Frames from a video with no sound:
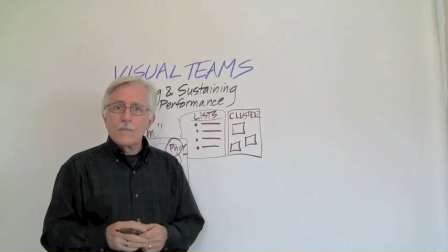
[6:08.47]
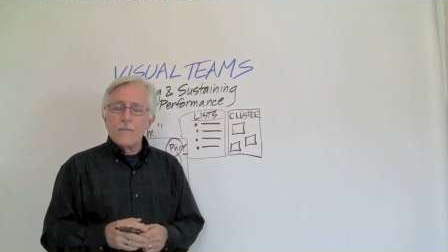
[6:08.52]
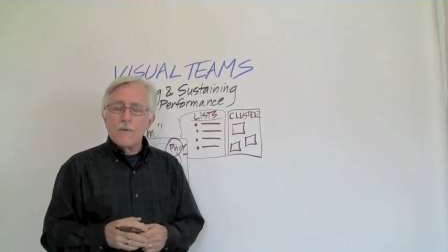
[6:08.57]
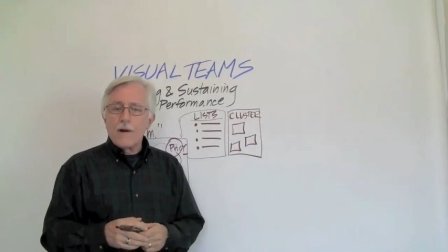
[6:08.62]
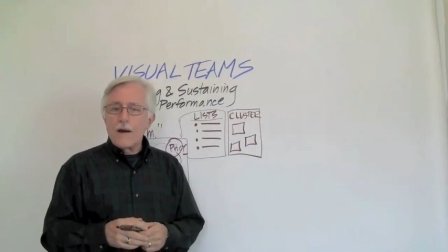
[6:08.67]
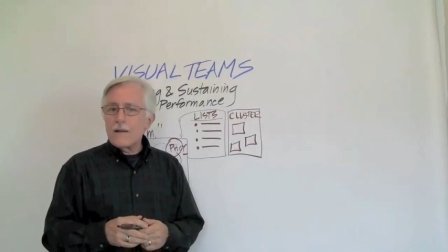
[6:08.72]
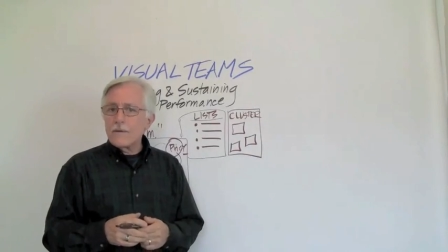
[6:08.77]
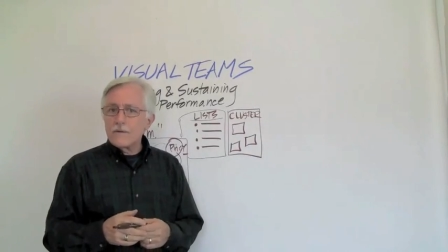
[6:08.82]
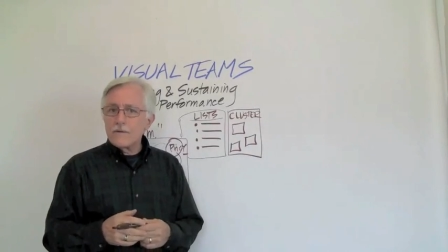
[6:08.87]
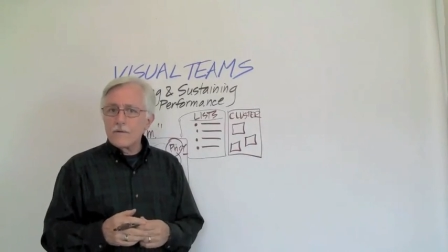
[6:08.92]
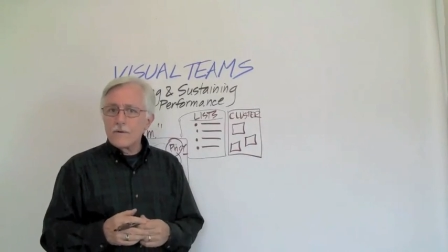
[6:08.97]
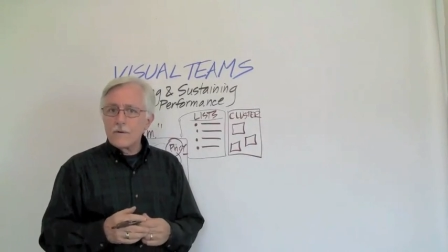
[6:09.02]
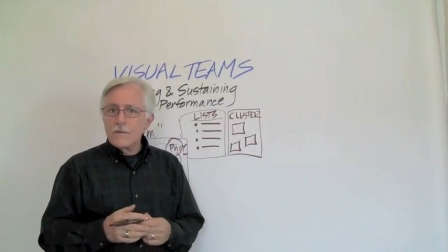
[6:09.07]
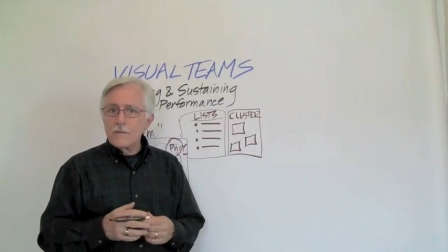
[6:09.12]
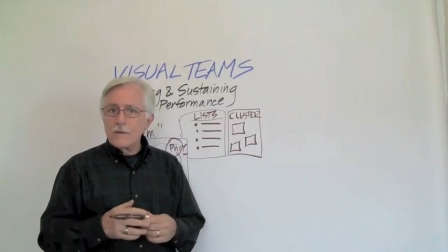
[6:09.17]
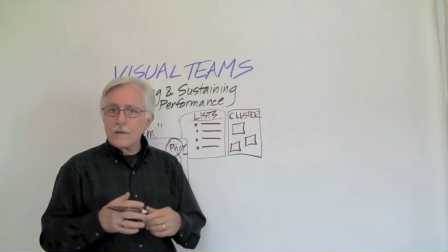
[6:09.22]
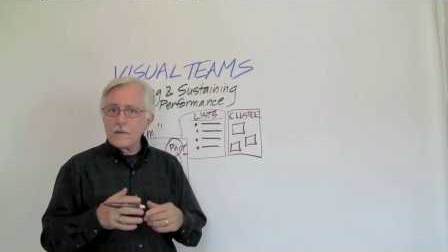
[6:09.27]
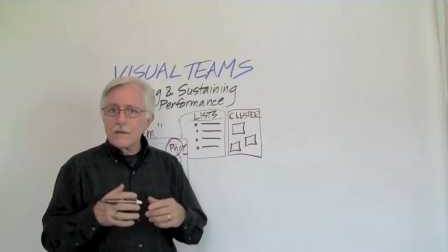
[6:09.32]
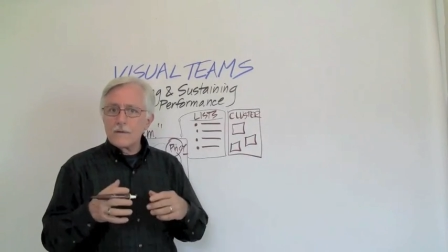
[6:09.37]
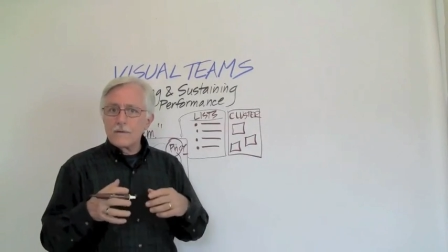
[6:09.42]

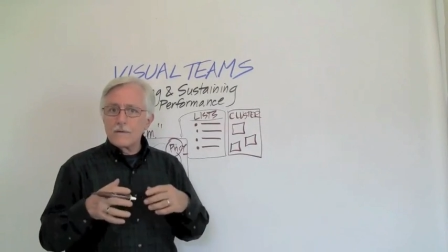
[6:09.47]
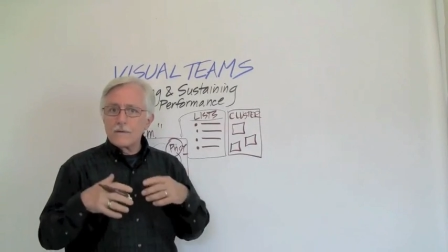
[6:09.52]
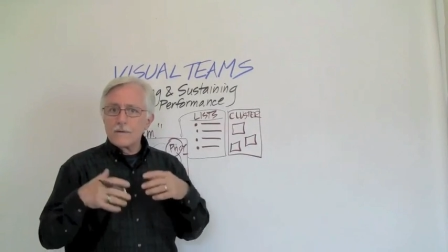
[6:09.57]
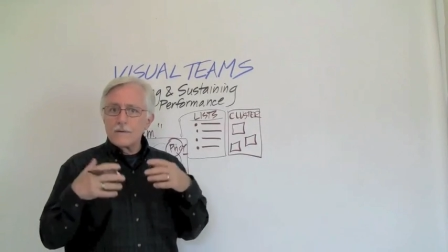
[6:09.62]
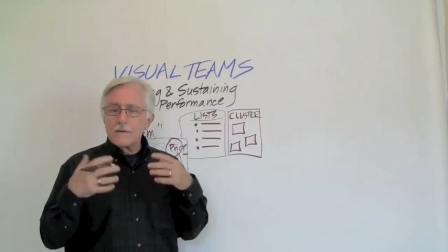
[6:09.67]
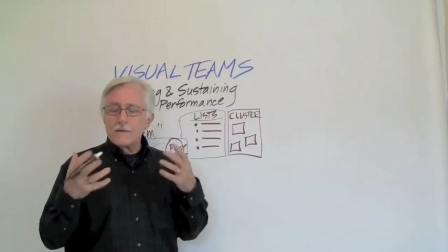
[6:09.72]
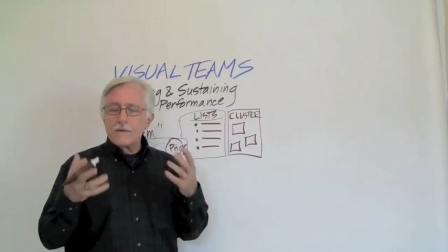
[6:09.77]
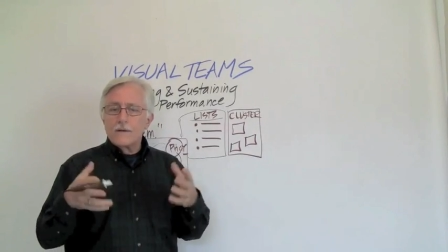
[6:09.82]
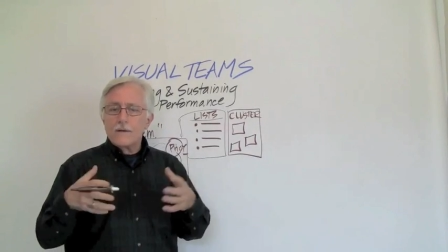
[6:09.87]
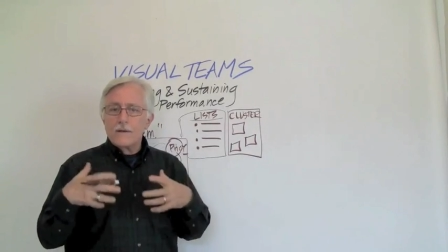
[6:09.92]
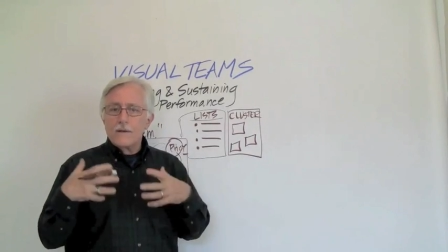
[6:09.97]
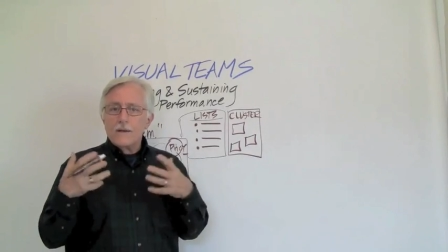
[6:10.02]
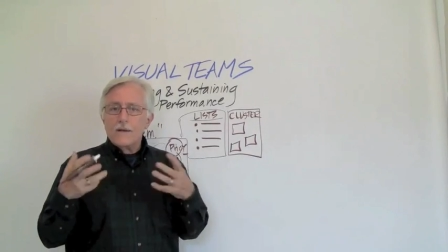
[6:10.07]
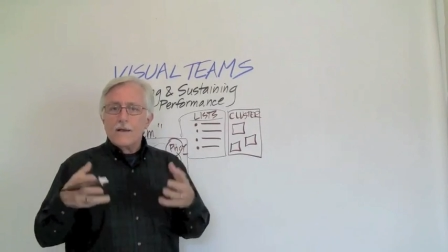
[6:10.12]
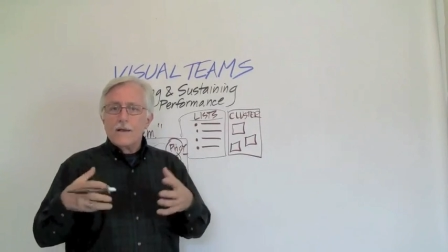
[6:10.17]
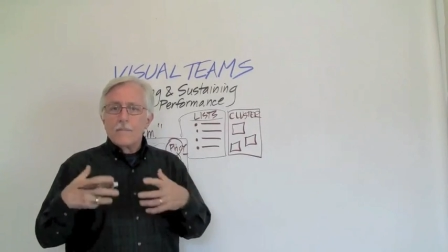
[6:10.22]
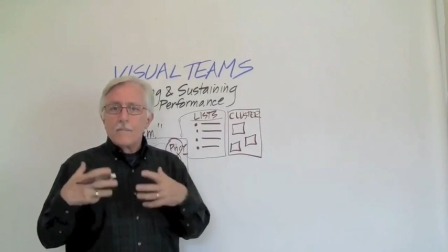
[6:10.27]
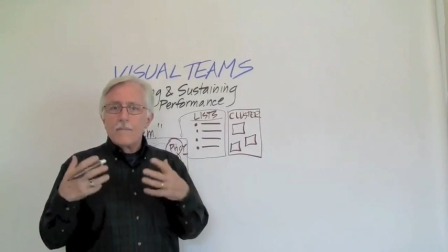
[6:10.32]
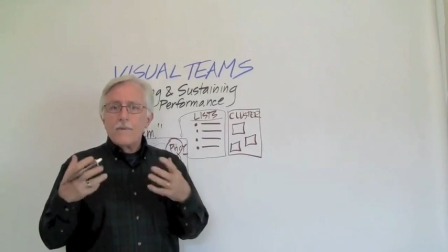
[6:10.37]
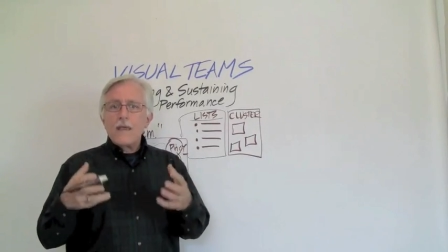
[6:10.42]
brainstorming or
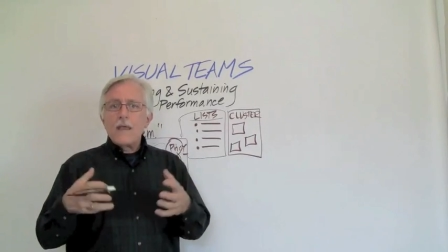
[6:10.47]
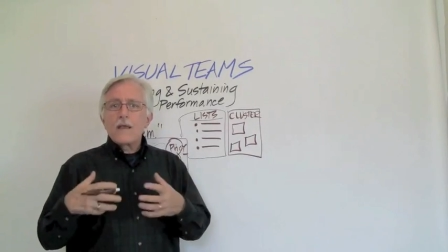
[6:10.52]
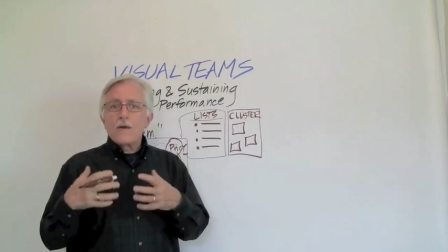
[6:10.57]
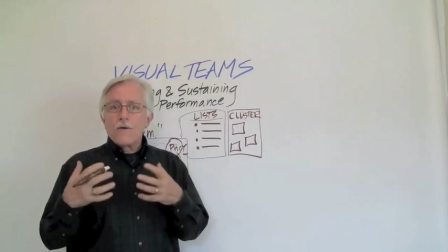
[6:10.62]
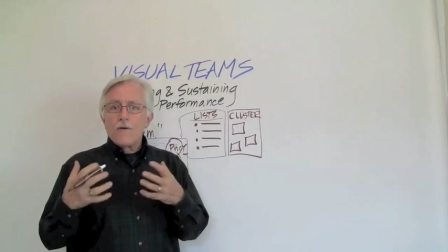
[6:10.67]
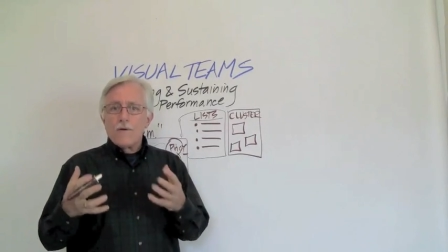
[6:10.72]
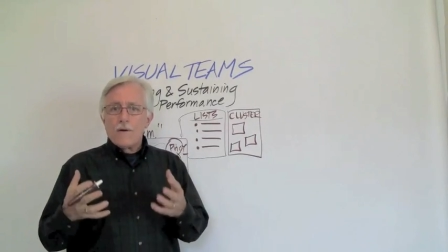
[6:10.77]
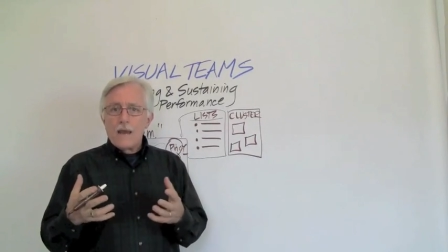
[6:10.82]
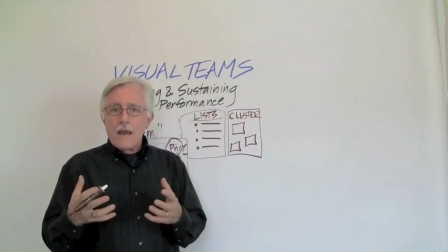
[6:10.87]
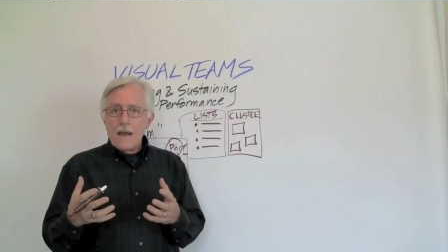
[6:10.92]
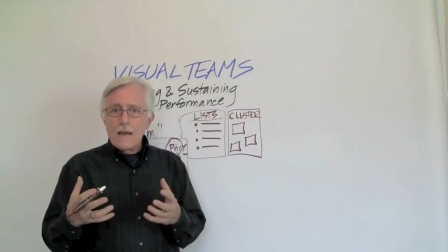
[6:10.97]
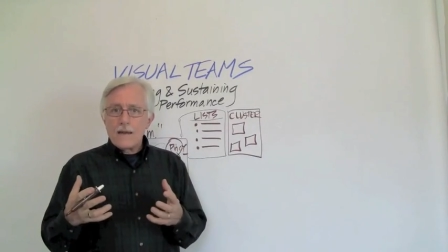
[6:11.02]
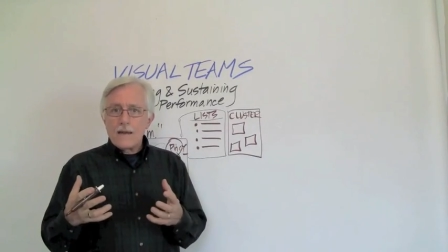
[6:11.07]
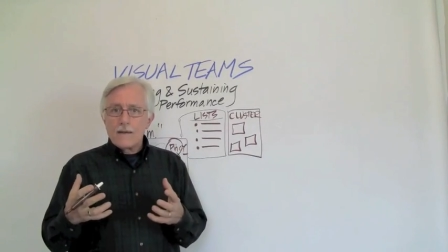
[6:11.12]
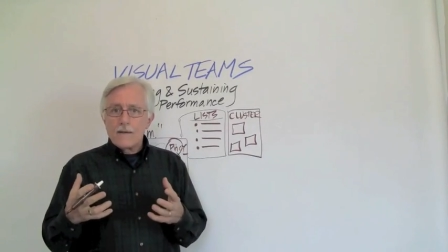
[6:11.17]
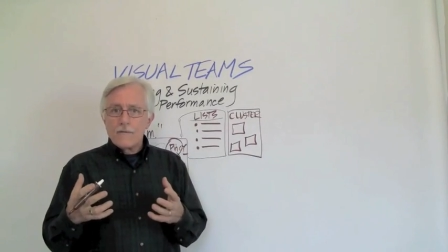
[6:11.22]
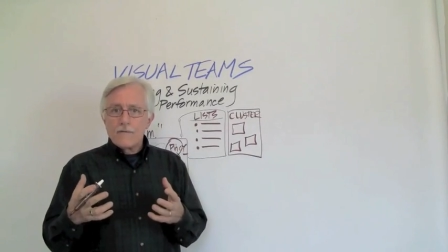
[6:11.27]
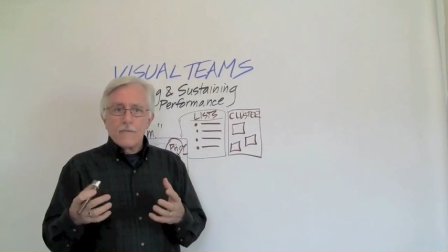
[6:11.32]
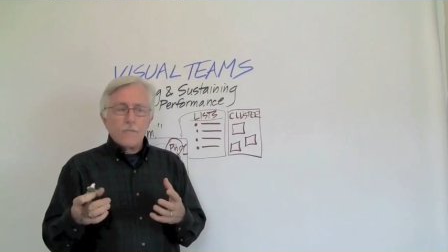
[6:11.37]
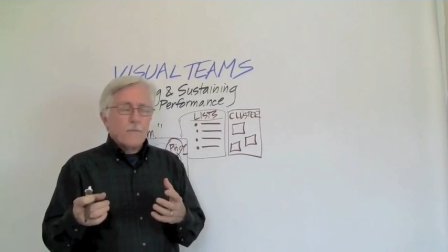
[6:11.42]
being creative,